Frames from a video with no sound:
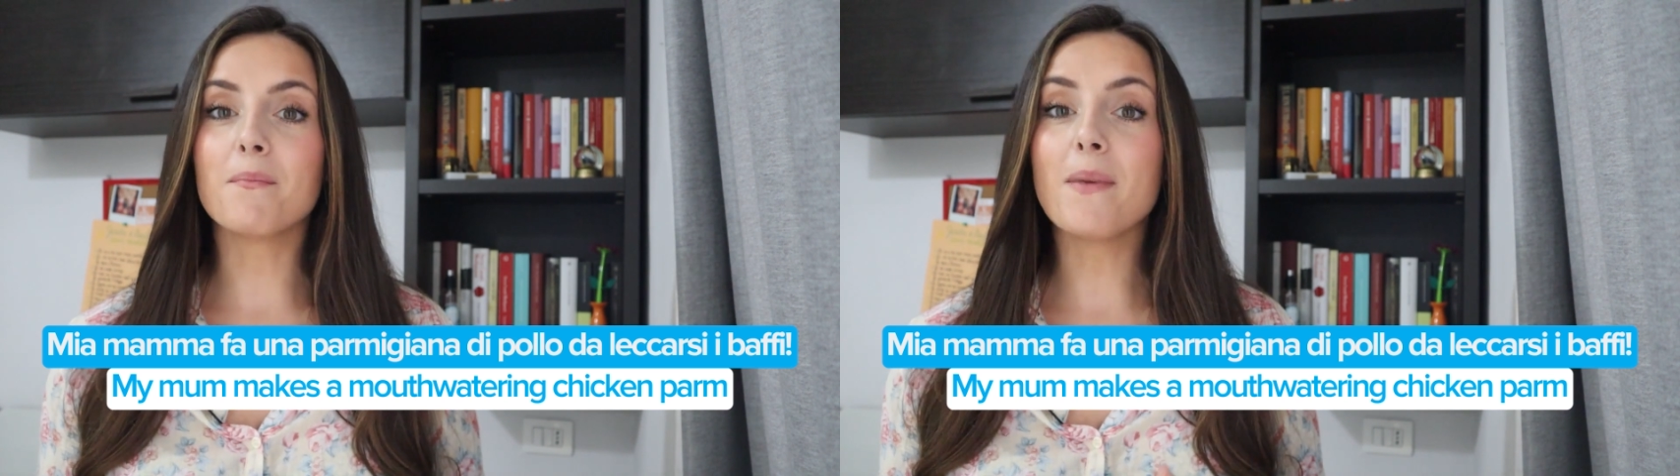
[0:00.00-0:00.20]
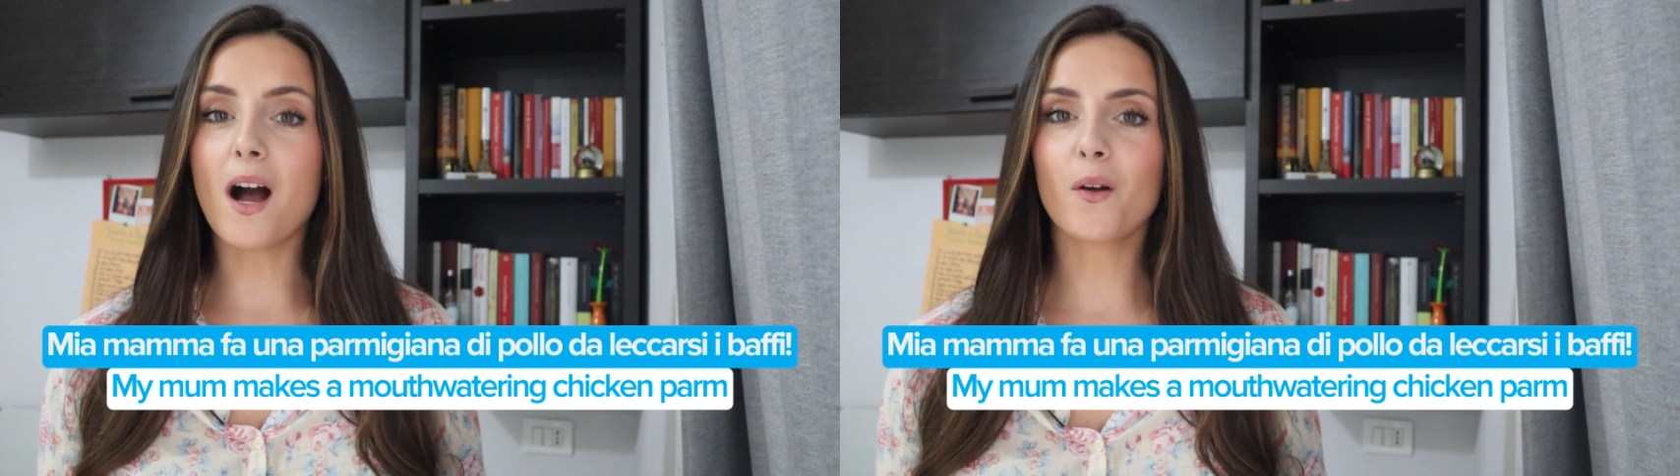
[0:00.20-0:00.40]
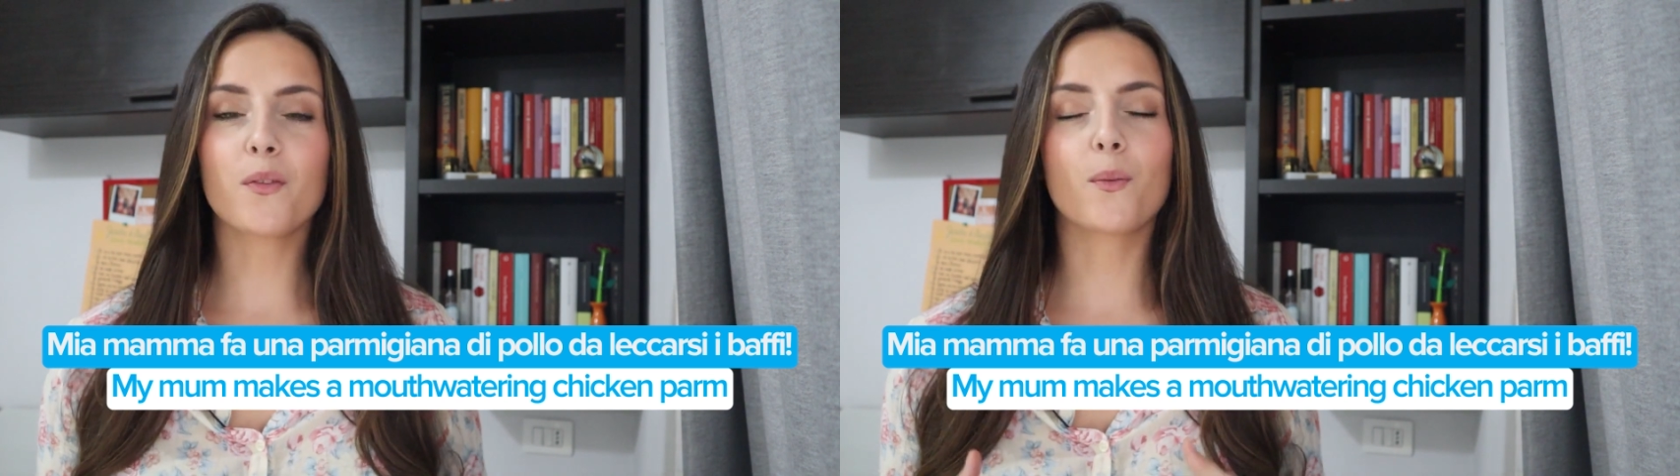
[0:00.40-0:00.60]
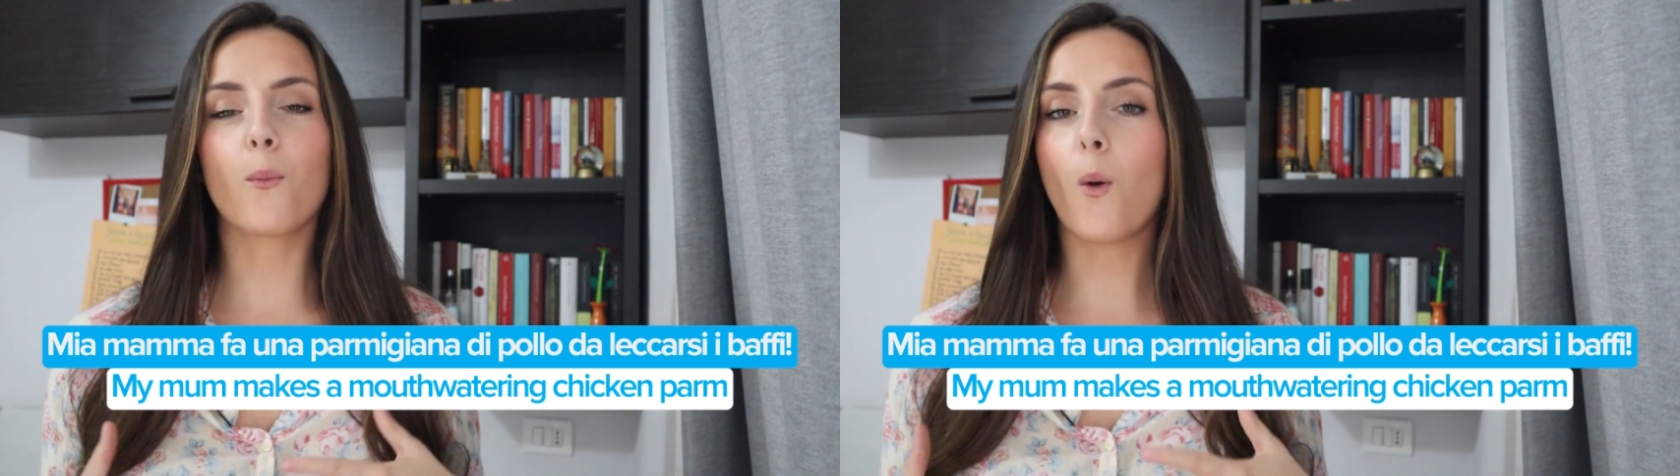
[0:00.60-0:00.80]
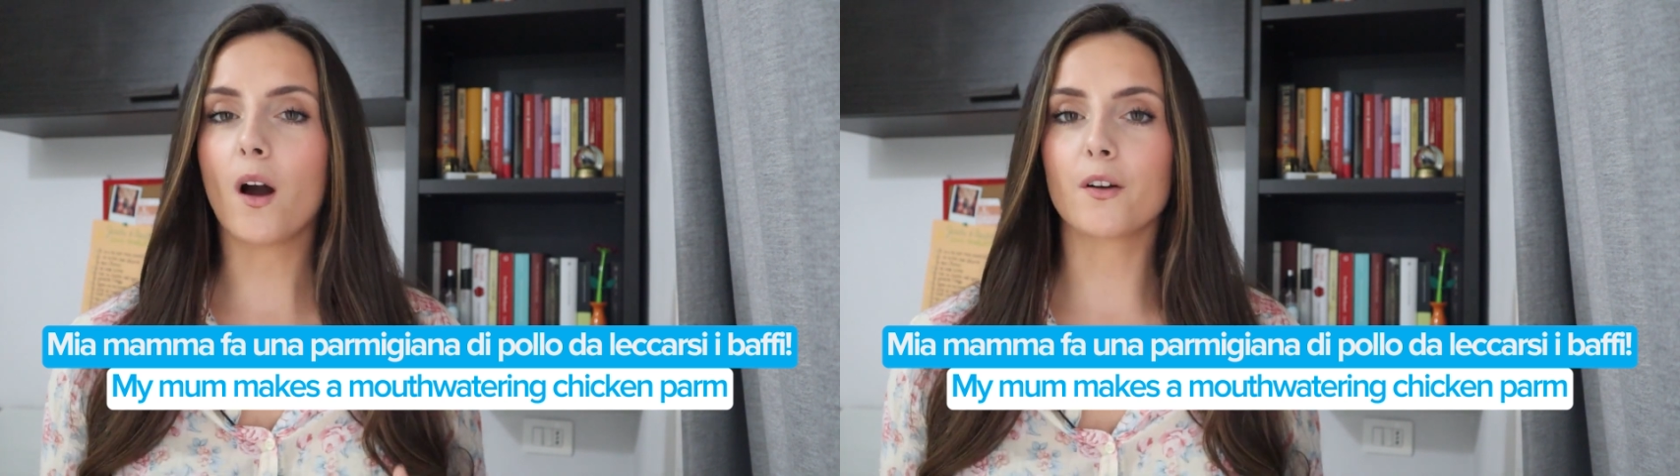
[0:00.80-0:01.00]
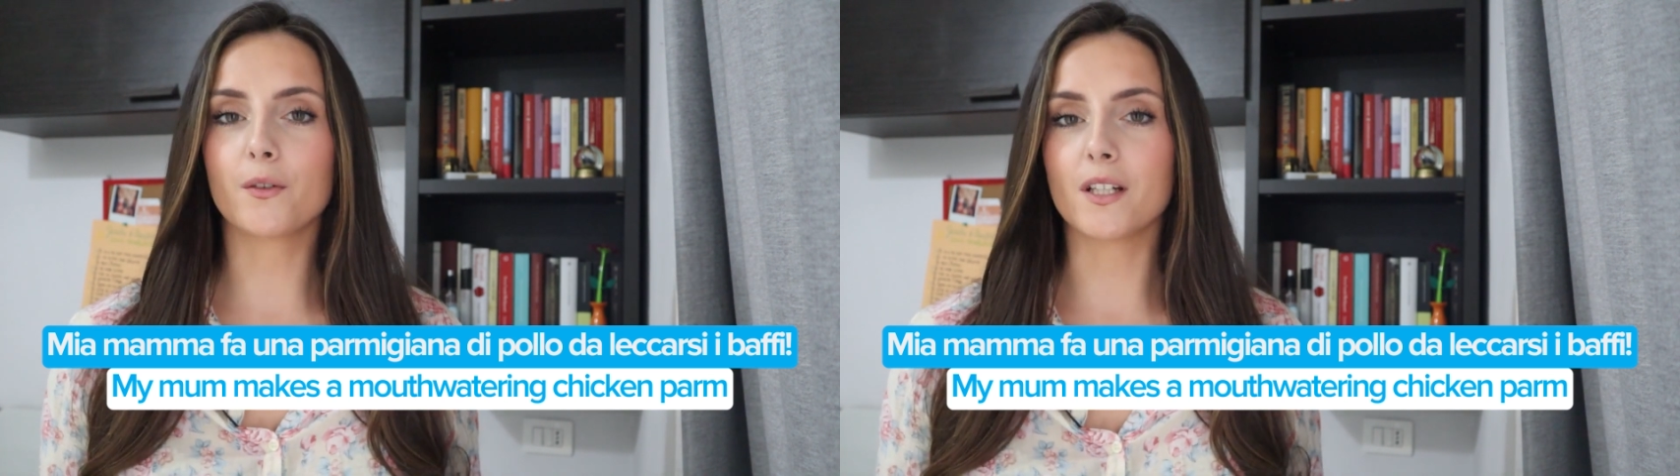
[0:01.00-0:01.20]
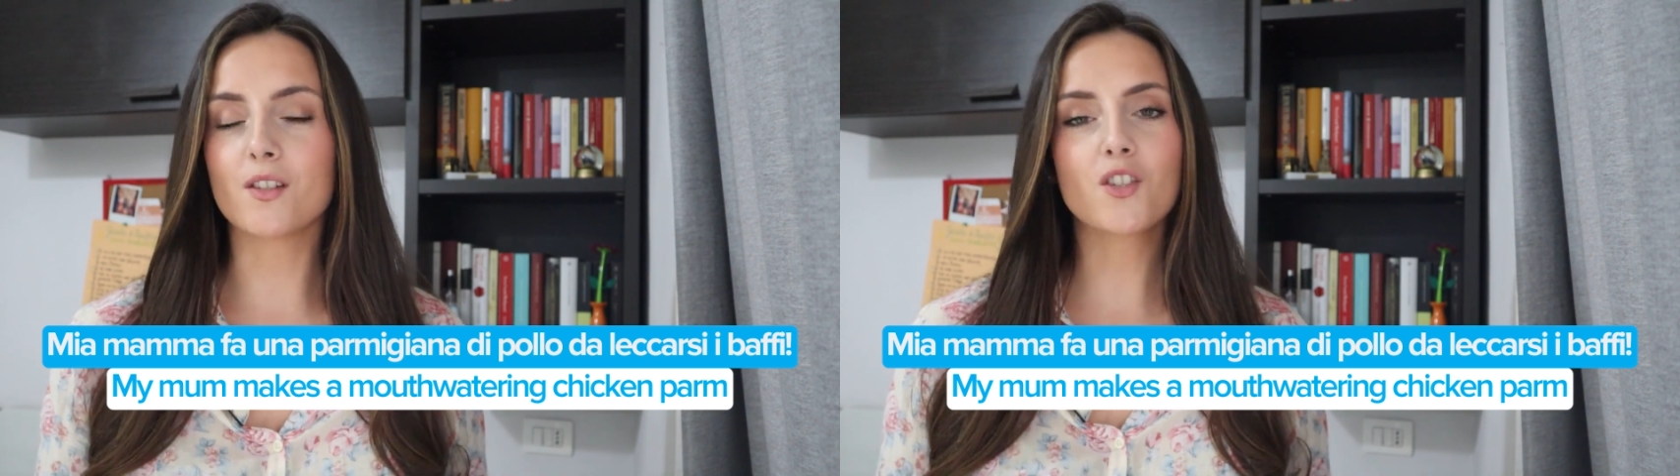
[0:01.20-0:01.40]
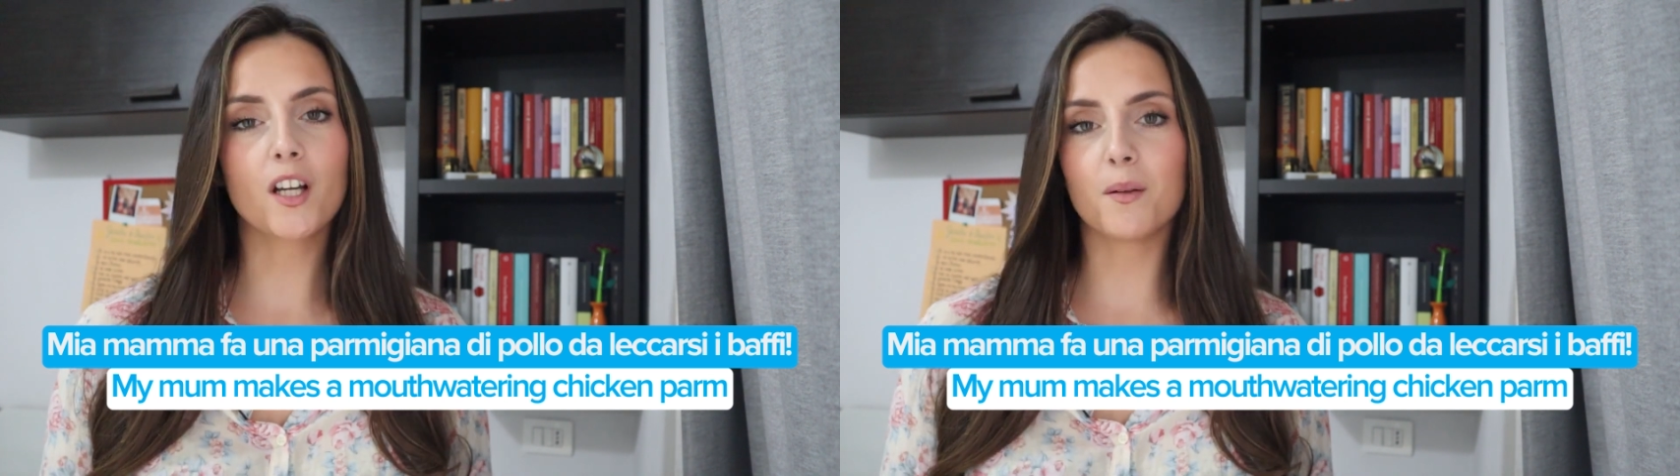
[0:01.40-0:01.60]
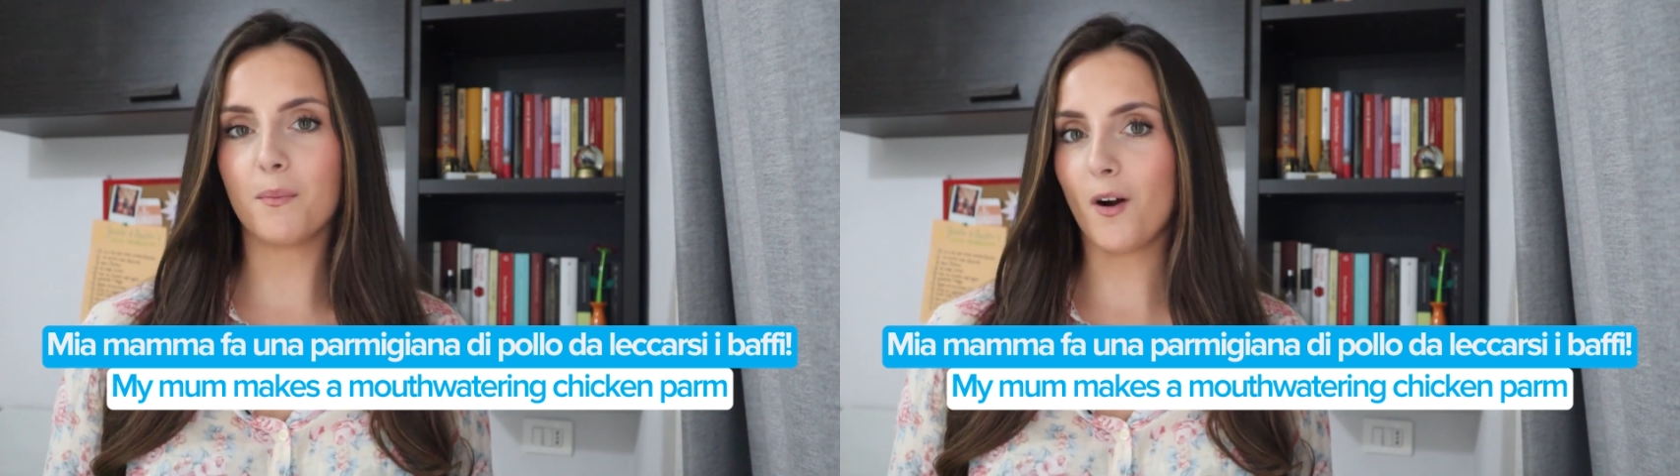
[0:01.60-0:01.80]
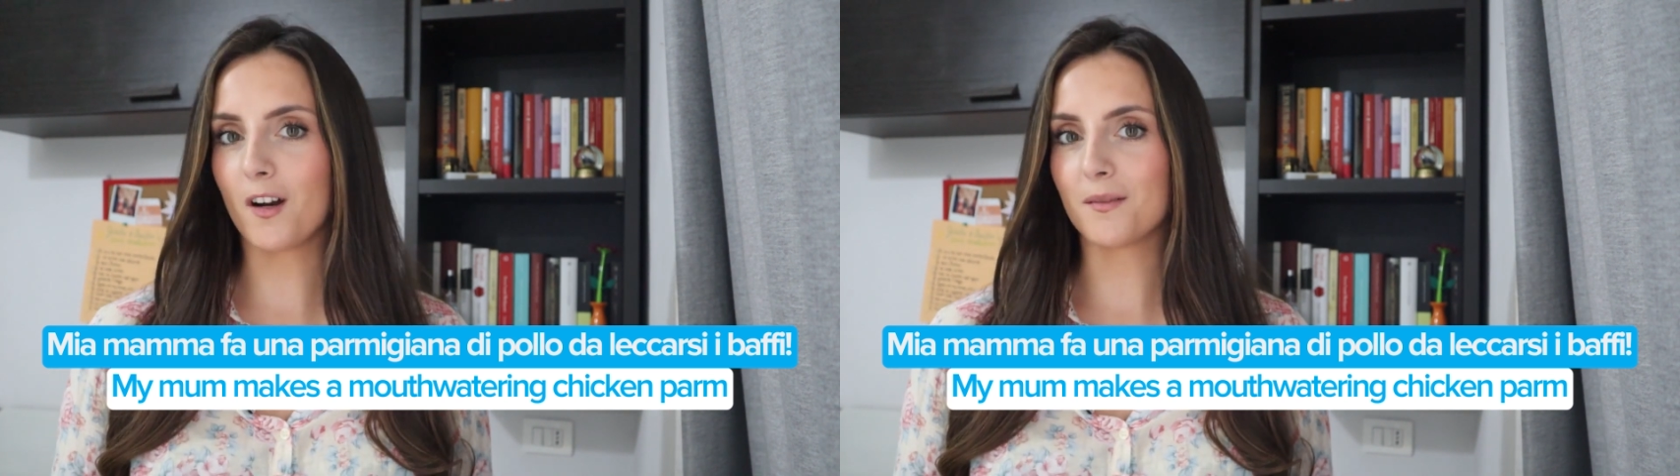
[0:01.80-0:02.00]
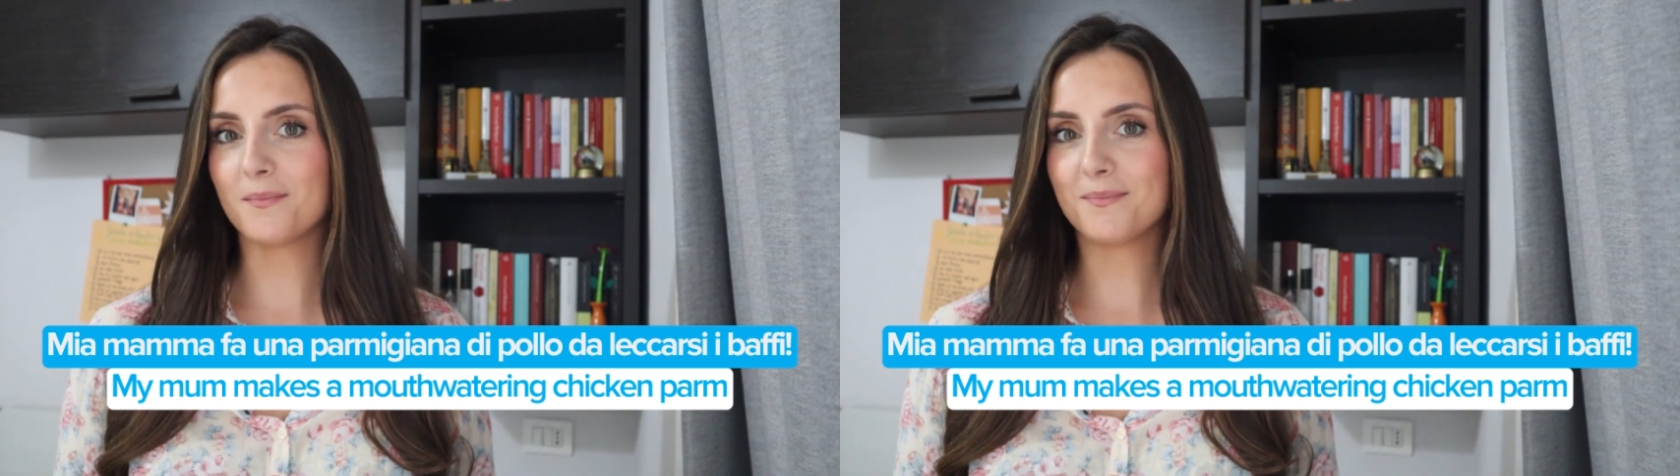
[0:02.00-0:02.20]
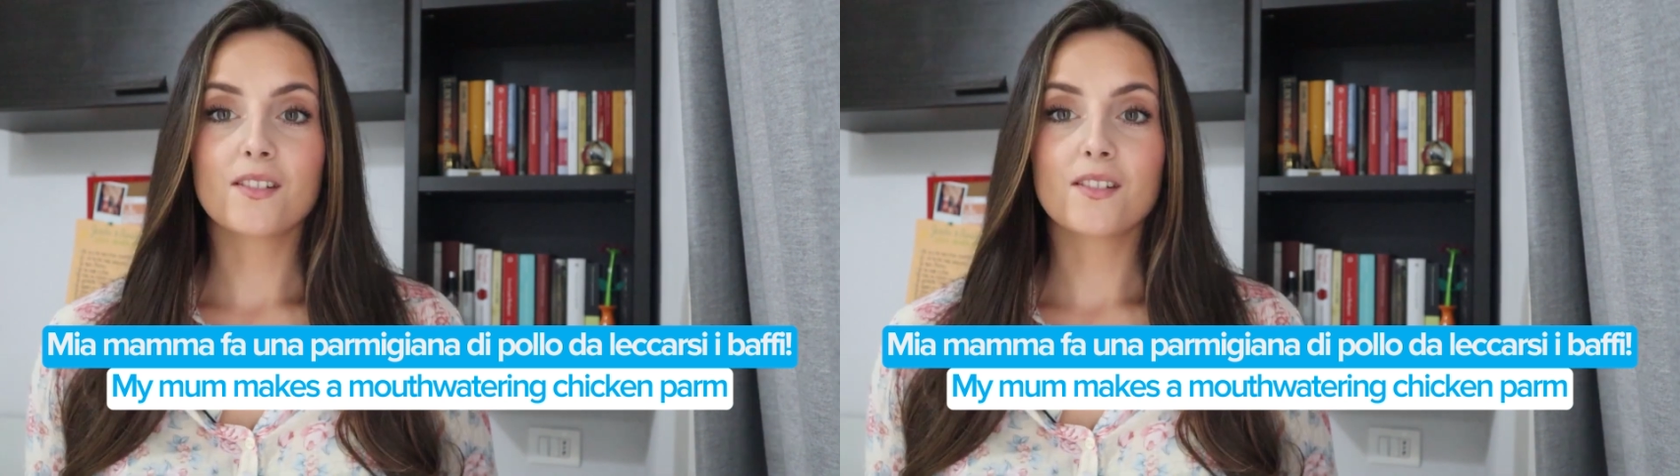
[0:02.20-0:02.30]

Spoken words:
mouth-watering chicken parm.